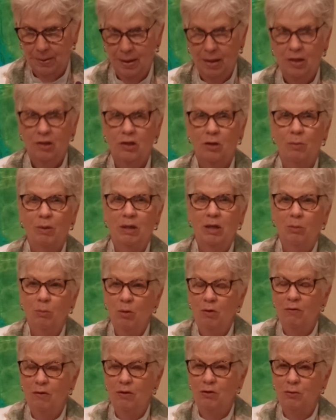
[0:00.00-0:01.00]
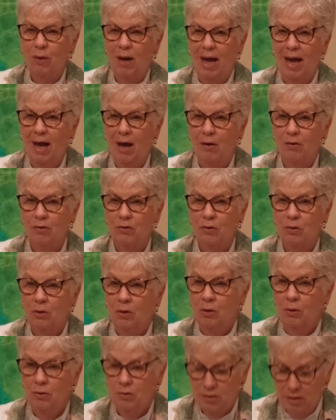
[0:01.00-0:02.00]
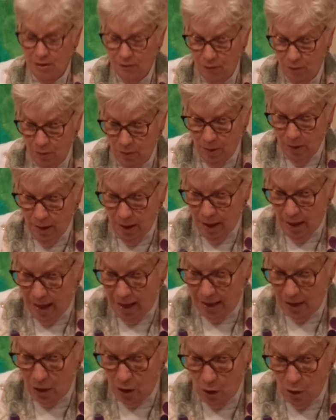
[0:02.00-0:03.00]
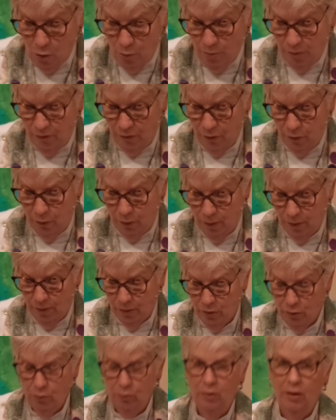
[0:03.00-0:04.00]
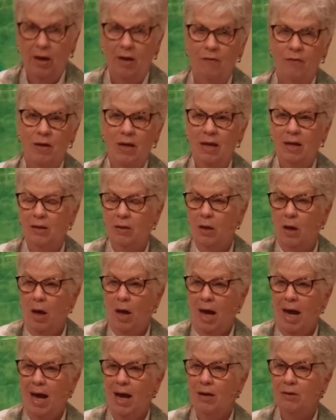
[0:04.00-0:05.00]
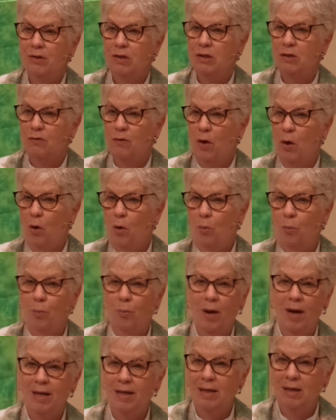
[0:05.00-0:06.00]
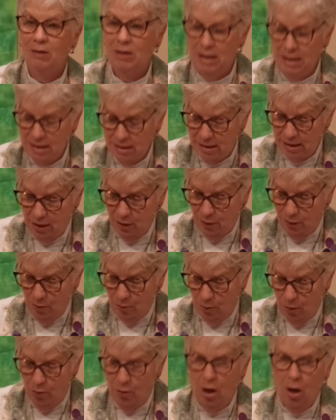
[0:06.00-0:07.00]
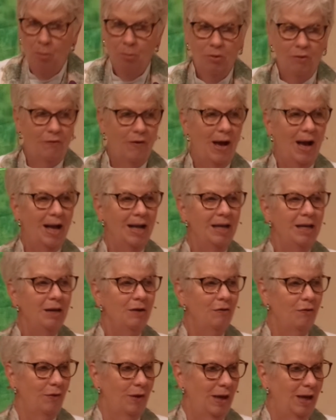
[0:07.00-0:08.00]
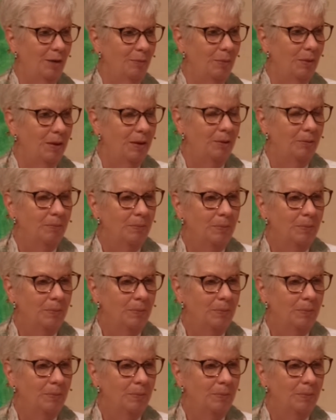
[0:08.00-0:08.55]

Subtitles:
Someone can move into a house who's never had a home before through Love, Inc. and the Houses of Hope right down East Derry Road, providing a family